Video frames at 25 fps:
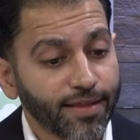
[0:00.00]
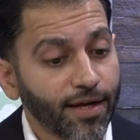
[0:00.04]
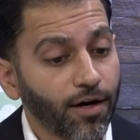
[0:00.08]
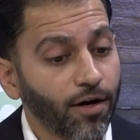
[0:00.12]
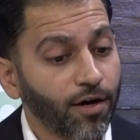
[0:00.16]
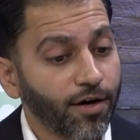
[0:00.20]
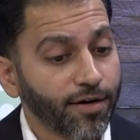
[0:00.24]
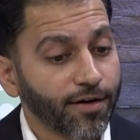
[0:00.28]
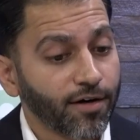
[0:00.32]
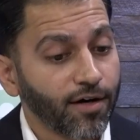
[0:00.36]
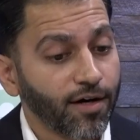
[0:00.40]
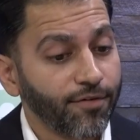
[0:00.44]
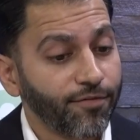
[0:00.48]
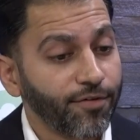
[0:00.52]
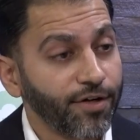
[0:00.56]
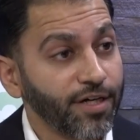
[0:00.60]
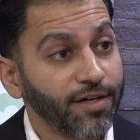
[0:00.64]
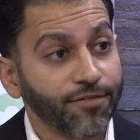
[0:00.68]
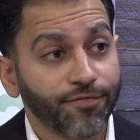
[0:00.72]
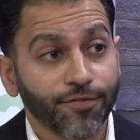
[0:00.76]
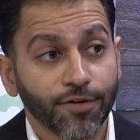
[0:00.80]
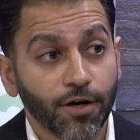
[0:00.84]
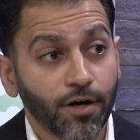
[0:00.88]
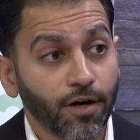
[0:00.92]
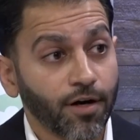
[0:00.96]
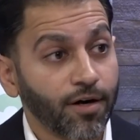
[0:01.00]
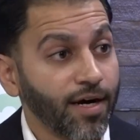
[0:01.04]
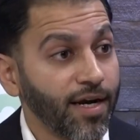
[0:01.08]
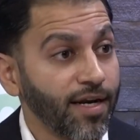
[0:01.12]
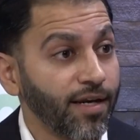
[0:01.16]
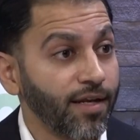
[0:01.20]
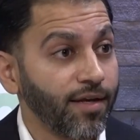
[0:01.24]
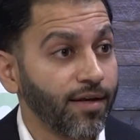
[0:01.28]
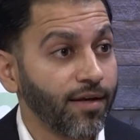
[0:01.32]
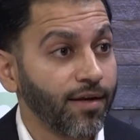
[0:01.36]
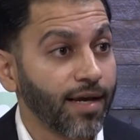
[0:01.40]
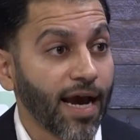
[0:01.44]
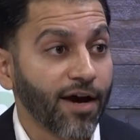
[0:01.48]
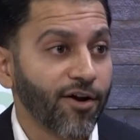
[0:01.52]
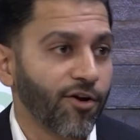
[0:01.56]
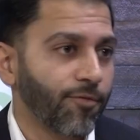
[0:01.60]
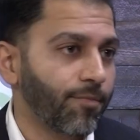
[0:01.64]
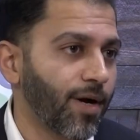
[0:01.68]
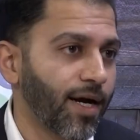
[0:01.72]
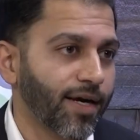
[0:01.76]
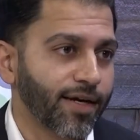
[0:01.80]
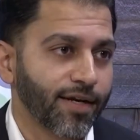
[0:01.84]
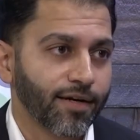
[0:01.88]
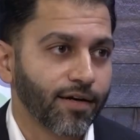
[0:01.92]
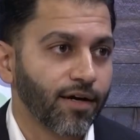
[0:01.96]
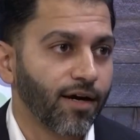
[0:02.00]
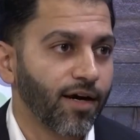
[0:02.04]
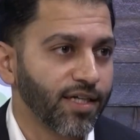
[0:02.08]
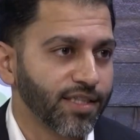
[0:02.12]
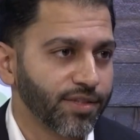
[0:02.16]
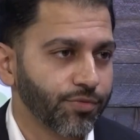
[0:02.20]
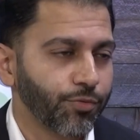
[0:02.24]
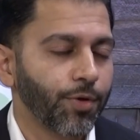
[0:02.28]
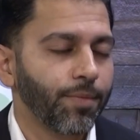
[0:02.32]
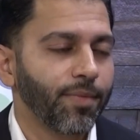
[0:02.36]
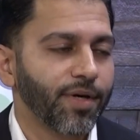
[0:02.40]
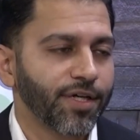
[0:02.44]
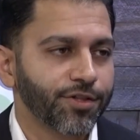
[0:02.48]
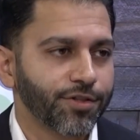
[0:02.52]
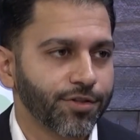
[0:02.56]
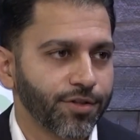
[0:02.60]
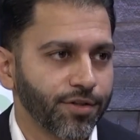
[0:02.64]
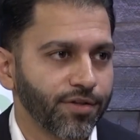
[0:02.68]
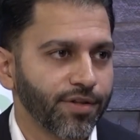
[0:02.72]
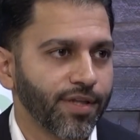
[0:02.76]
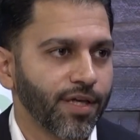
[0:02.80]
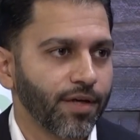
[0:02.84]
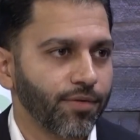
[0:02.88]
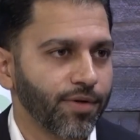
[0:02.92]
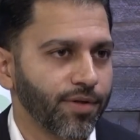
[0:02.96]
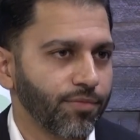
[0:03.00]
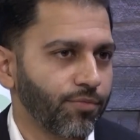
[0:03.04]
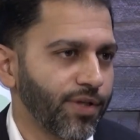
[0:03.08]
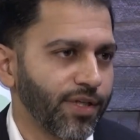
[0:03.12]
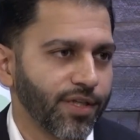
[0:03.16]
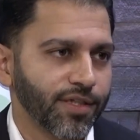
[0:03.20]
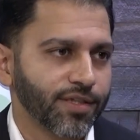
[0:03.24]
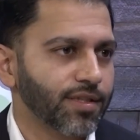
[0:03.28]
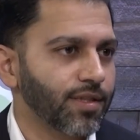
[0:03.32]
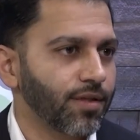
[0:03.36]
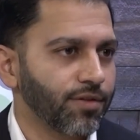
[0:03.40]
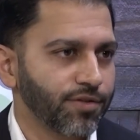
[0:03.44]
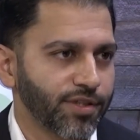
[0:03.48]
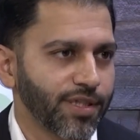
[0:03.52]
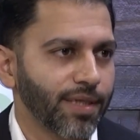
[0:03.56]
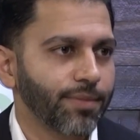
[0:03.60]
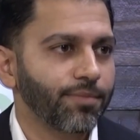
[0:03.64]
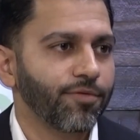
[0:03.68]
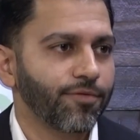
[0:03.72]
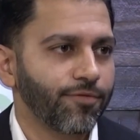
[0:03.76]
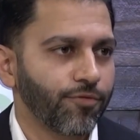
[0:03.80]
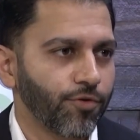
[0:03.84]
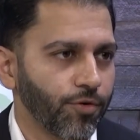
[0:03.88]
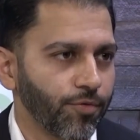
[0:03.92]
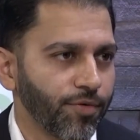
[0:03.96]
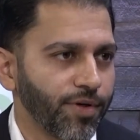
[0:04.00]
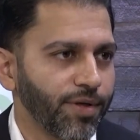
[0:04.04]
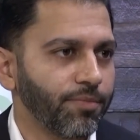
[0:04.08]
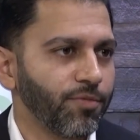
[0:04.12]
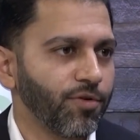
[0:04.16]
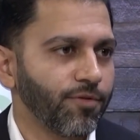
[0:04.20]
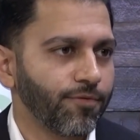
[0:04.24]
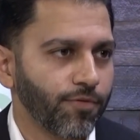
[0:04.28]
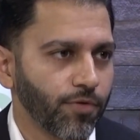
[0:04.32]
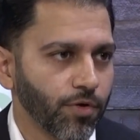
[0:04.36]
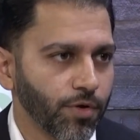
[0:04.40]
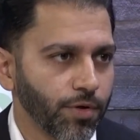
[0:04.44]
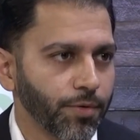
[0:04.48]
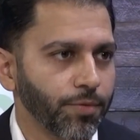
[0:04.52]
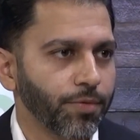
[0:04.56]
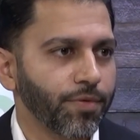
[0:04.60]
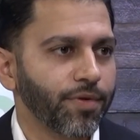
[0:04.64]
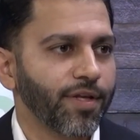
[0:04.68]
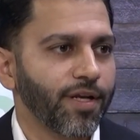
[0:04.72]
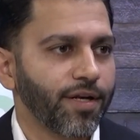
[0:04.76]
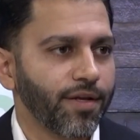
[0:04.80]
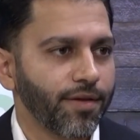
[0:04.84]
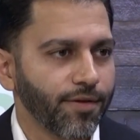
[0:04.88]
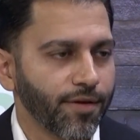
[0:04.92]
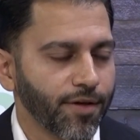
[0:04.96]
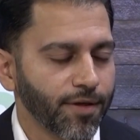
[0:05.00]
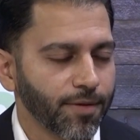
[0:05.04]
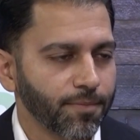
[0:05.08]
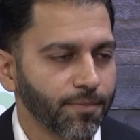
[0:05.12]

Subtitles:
are covered. If there are any out-of-pocket costs, we make sure that we disclose that before we move forward with anything.